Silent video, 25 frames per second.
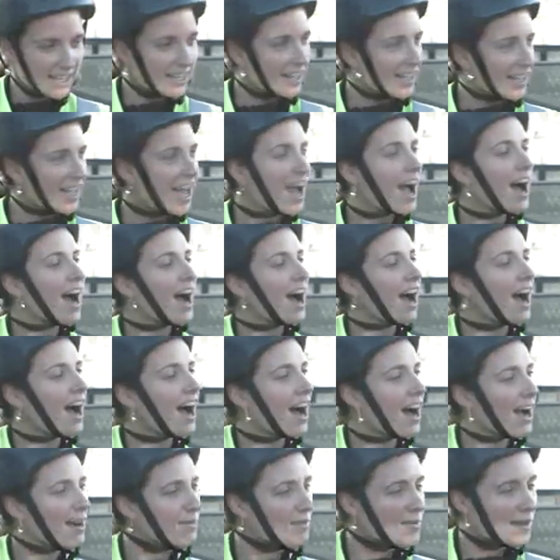the last week of the
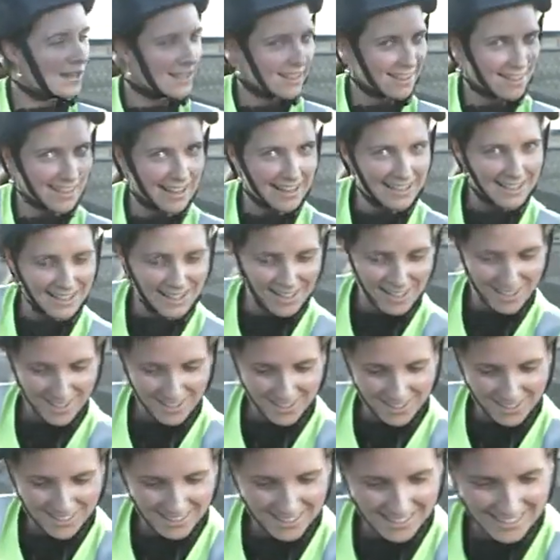tour. I will, thank
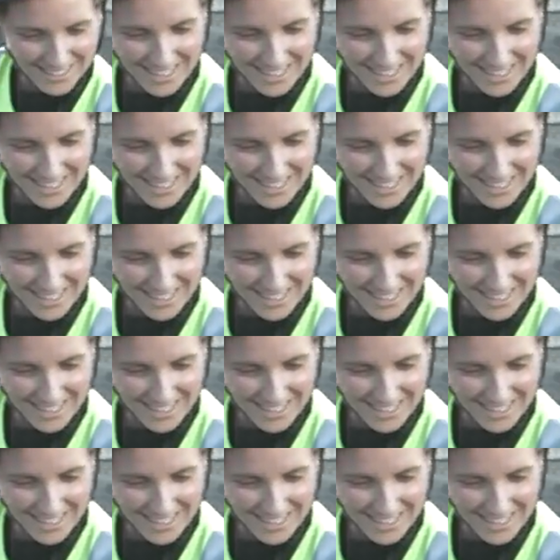you.